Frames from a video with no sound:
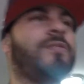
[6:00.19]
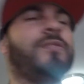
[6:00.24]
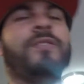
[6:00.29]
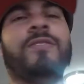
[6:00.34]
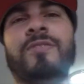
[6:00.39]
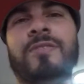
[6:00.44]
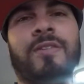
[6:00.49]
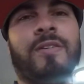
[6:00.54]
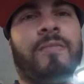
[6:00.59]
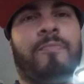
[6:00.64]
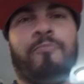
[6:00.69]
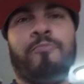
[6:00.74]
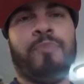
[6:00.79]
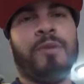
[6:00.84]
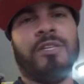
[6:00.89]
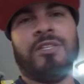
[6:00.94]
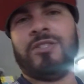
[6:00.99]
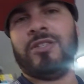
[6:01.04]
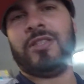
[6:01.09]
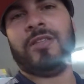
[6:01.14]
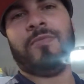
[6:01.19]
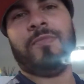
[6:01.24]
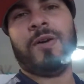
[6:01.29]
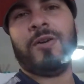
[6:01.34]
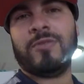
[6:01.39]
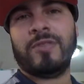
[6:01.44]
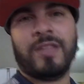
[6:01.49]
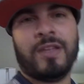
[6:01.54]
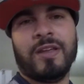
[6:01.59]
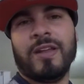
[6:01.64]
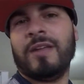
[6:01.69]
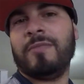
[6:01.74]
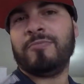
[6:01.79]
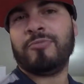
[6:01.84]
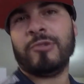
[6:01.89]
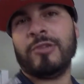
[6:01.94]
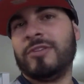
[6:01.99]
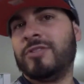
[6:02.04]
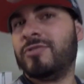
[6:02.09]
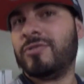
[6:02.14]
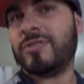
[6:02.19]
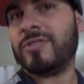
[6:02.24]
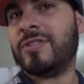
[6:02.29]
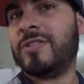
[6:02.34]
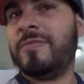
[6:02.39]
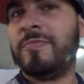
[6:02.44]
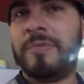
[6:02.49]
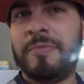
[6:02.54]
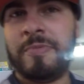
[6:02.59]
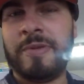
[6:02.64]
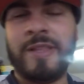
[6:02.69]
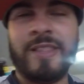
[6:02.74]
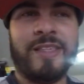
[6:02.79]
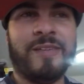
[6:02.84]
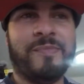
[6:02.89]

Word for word: there's a bunch of them out there and I'm pretty sure it's going to be better than